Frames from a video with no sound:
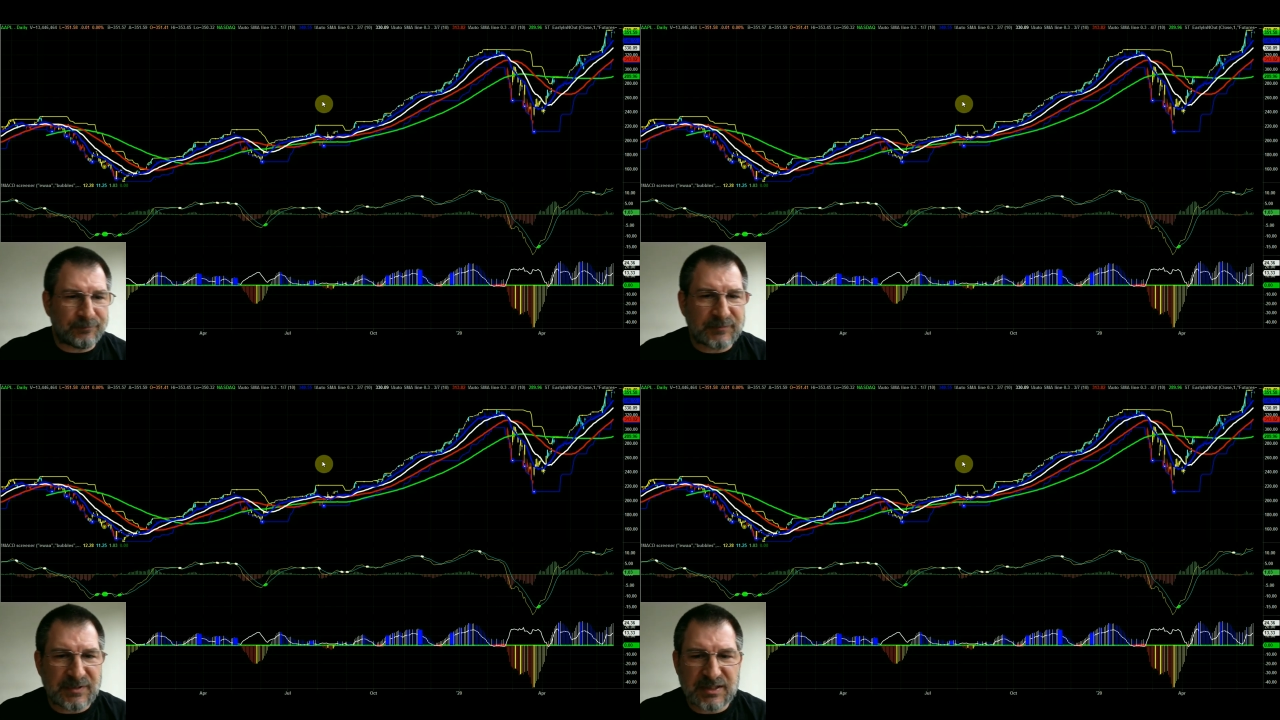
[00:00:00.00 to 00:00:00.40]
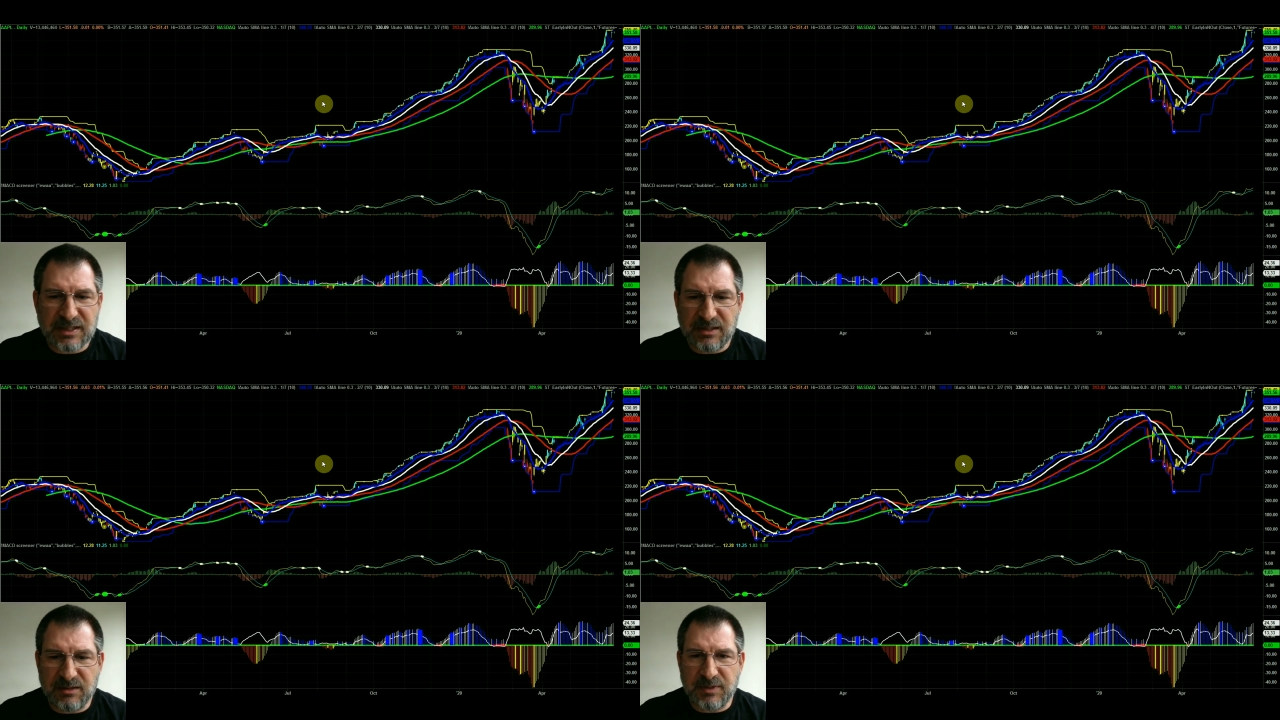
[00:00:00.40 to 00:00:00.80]

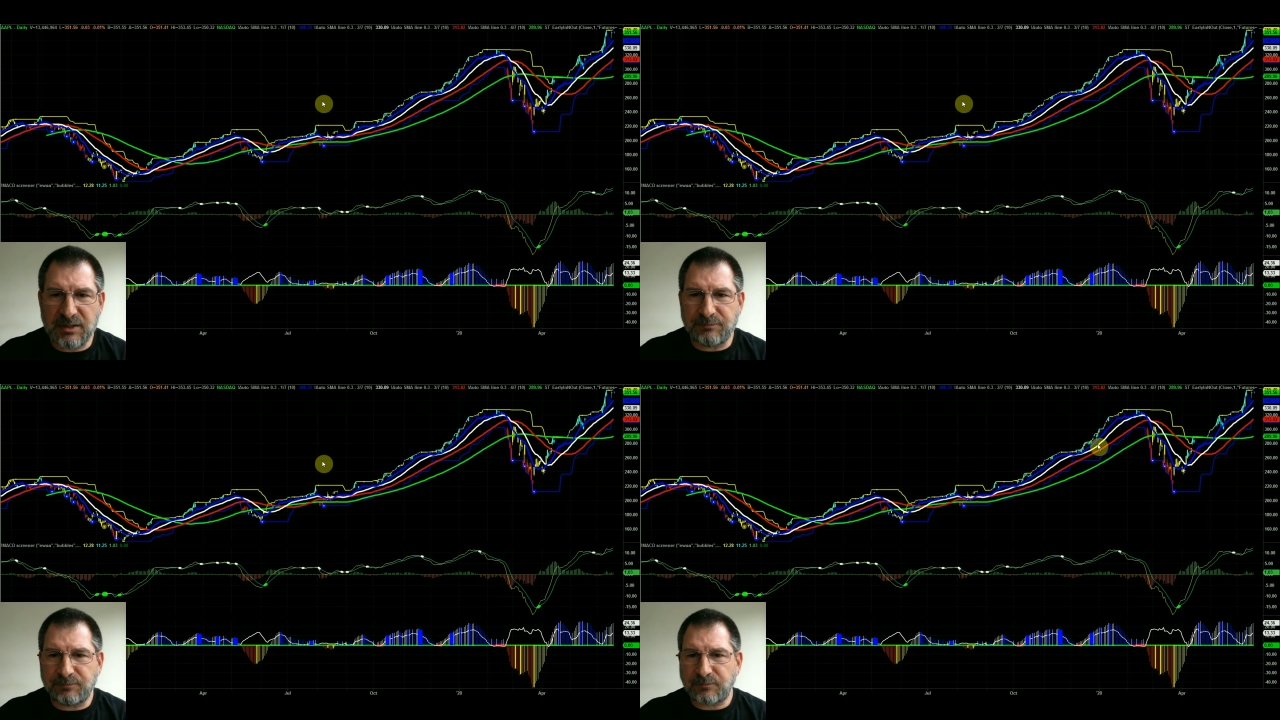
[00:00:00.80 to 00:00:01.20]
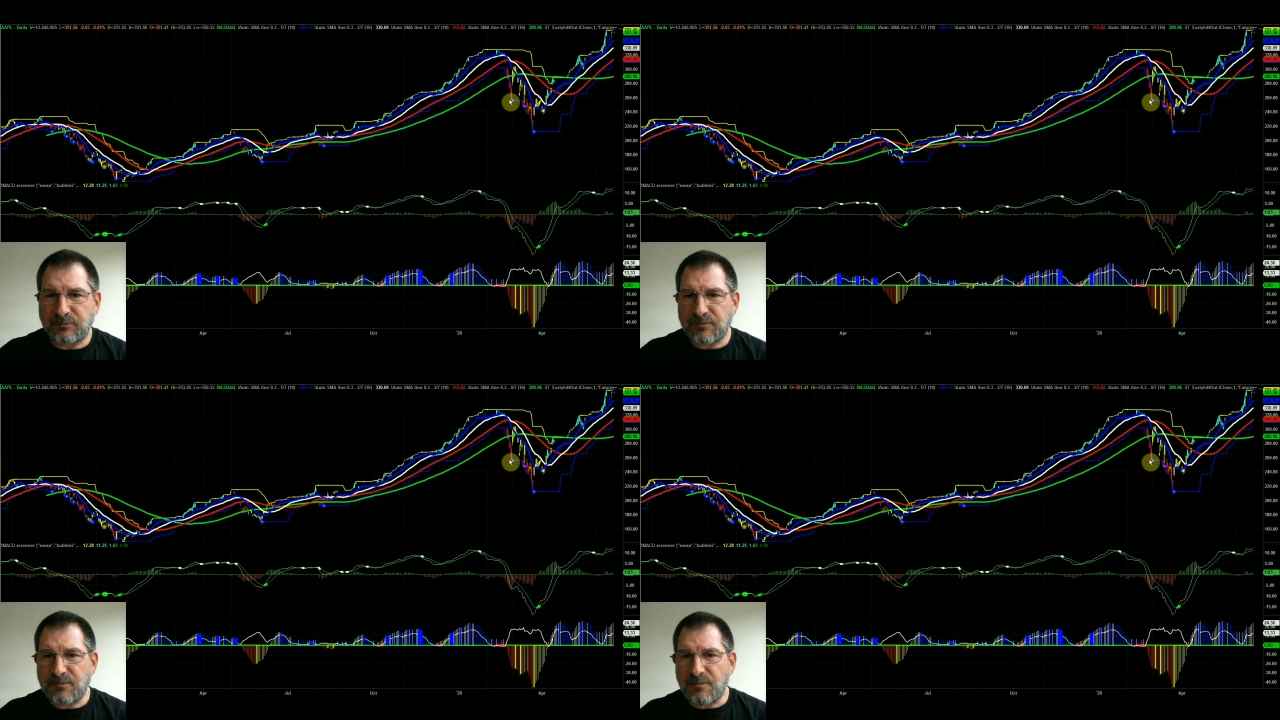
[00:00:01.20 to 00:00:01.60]
Excuse me.
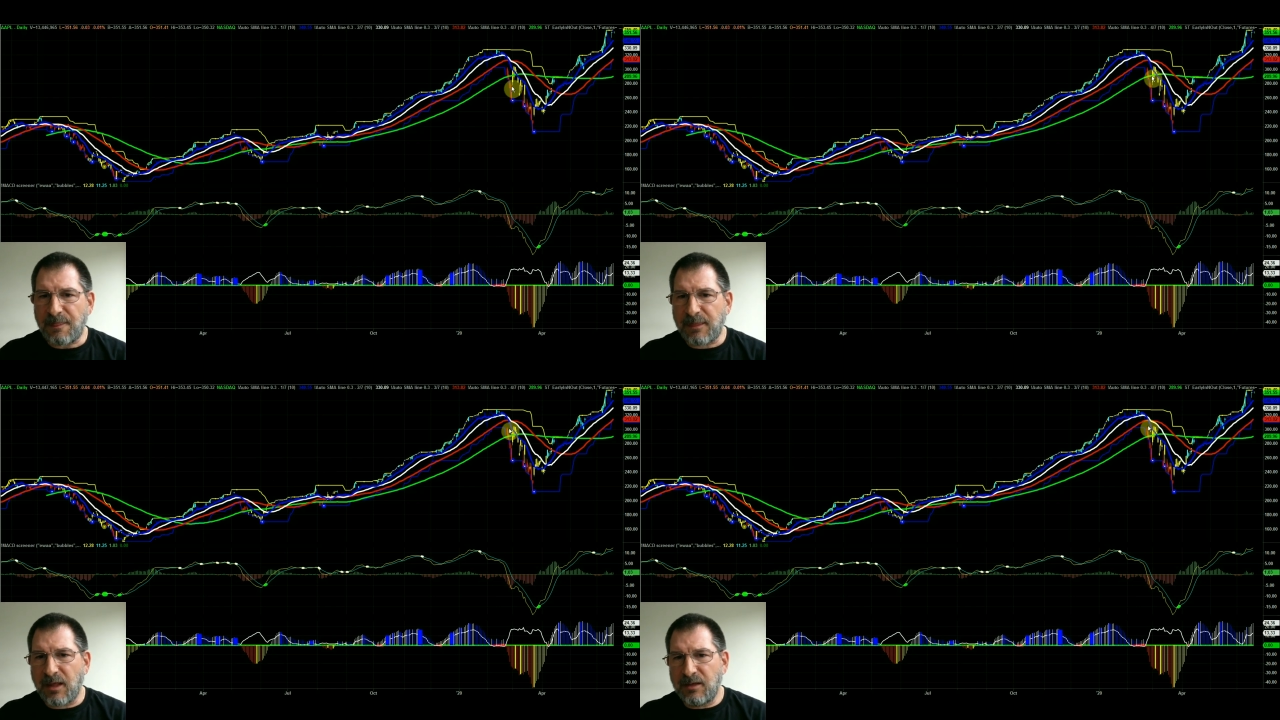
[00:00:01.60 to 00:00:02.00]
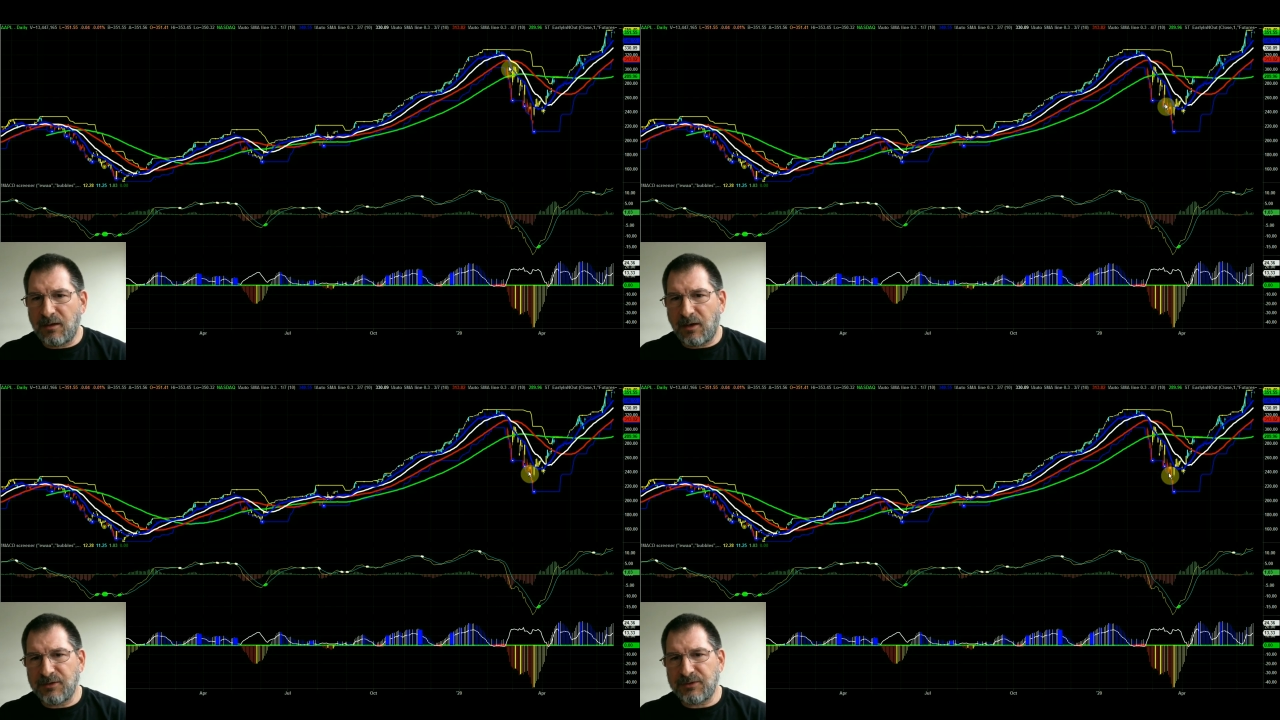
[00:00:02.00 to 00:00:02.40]

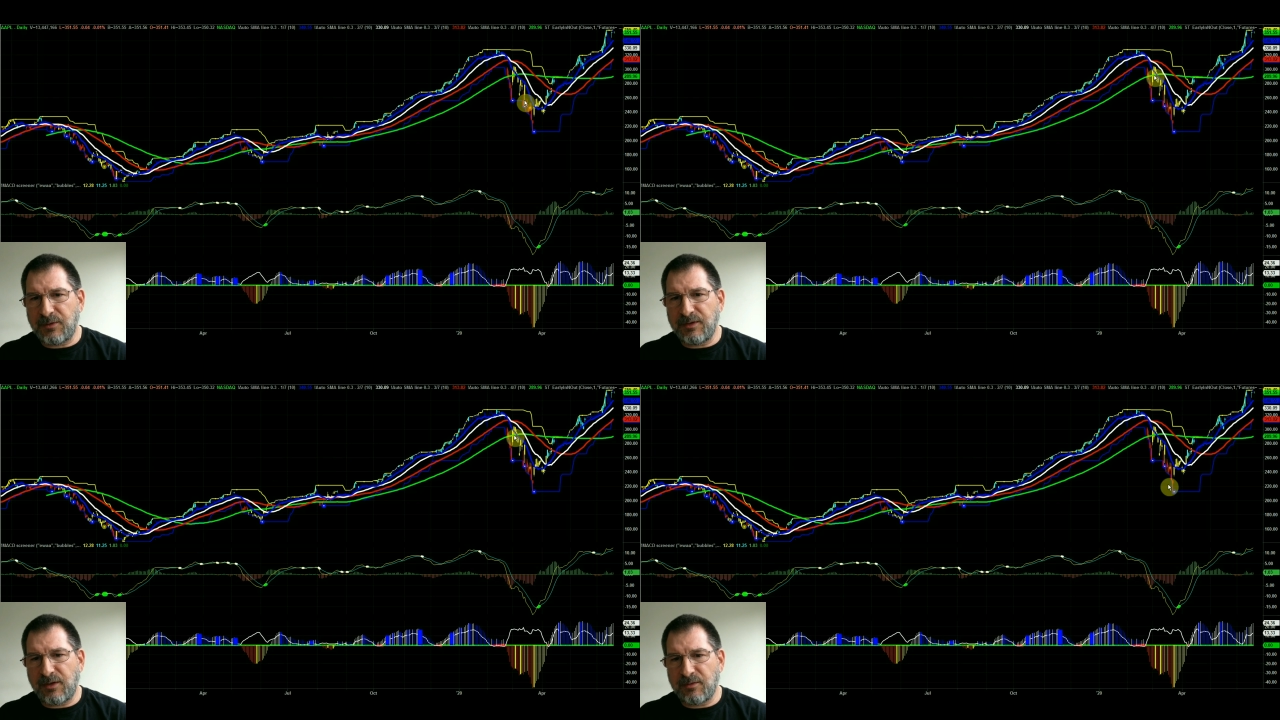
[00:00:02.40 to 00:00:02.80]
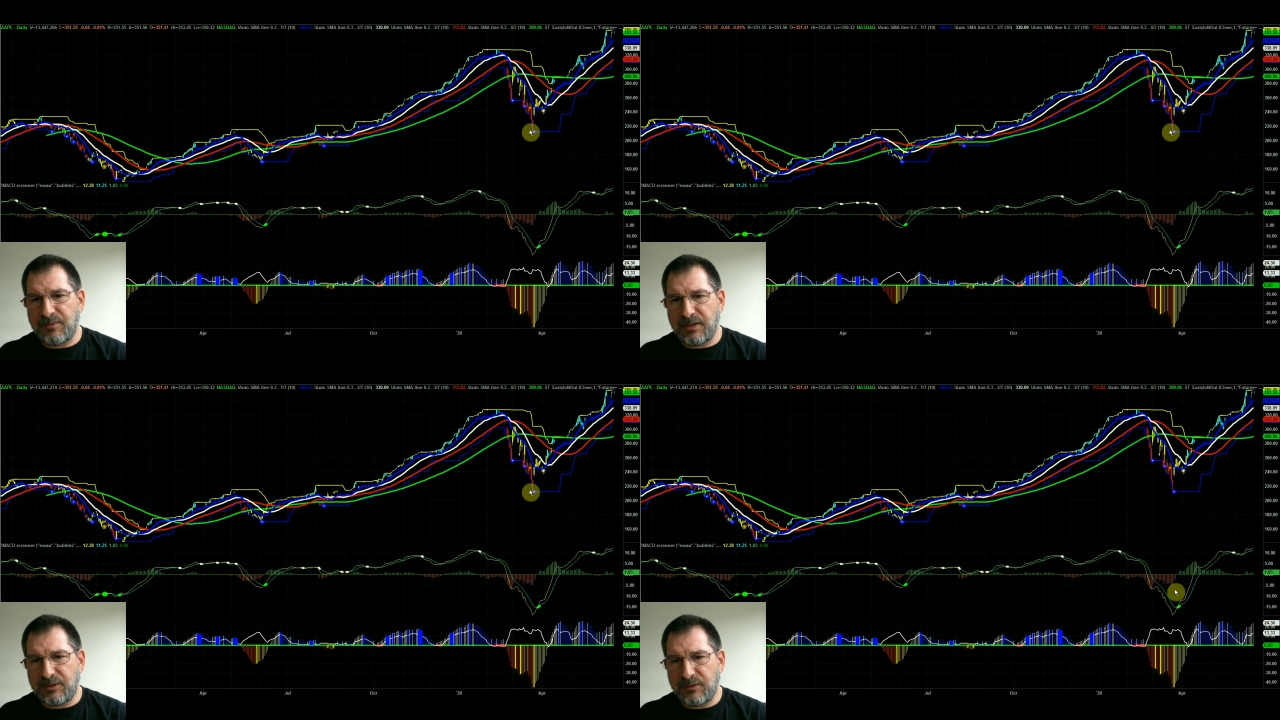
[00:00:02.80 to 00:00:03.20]
Also, on the other
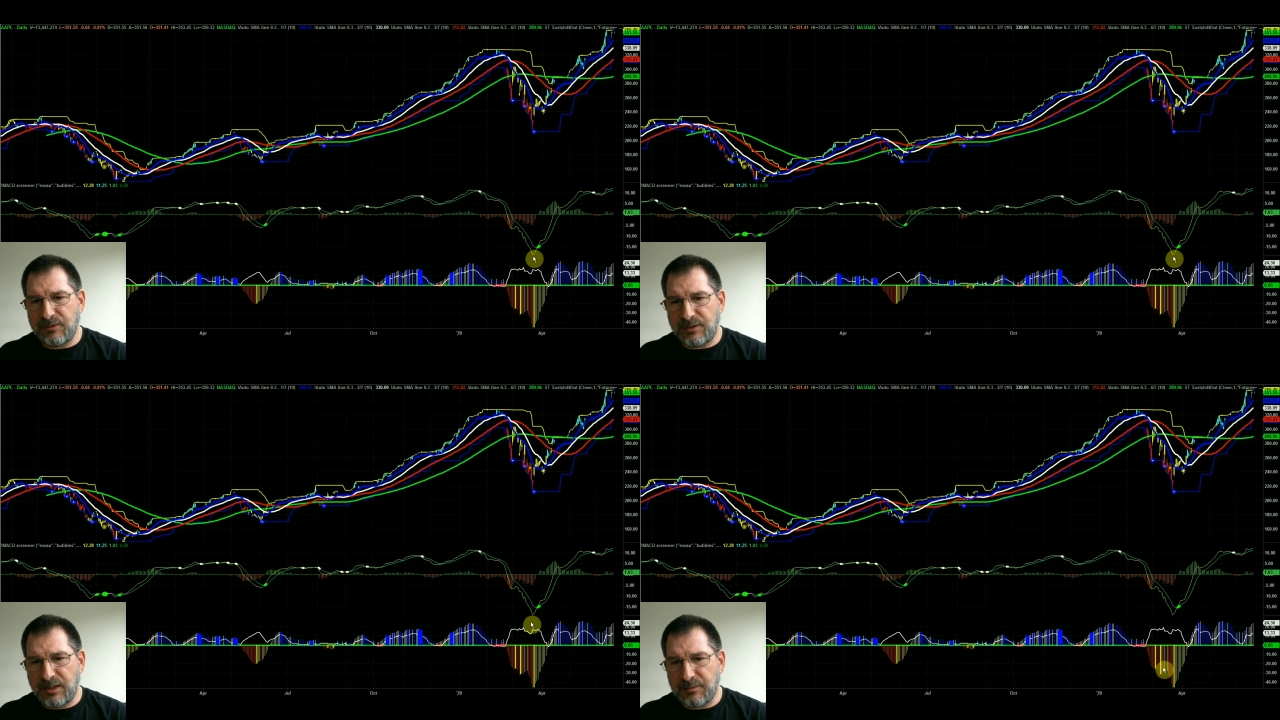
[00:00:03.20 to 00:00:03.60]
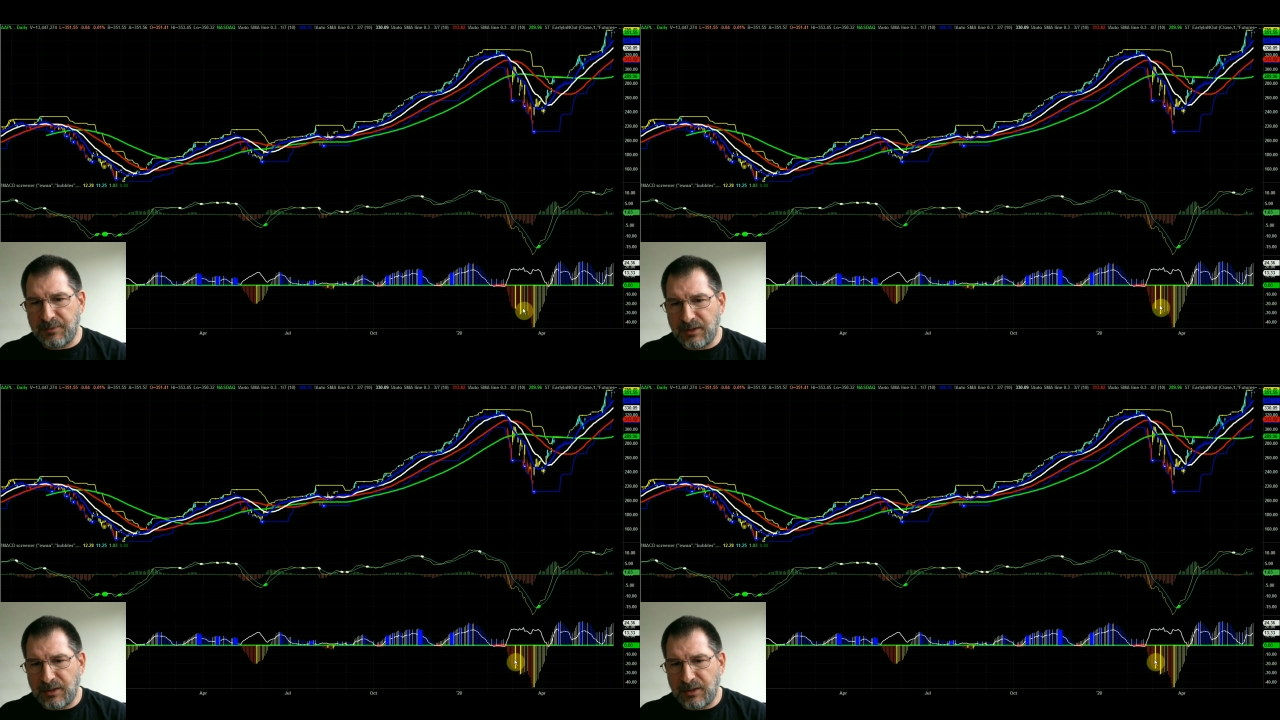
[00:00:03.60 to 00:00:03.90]
big huge dip,